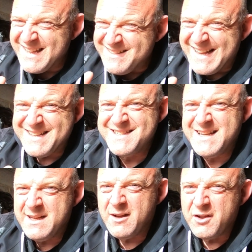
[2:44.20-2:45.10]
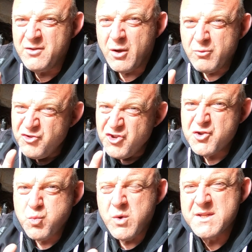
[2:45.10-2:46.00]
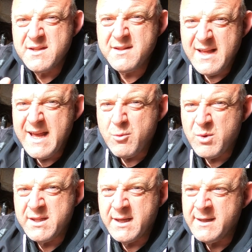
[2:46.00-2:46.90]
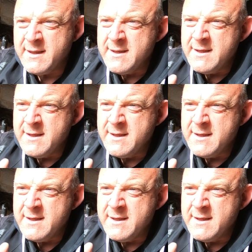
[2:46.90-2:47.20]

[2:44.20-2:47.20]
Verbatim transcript: And that's it. I, I just wasn't there with it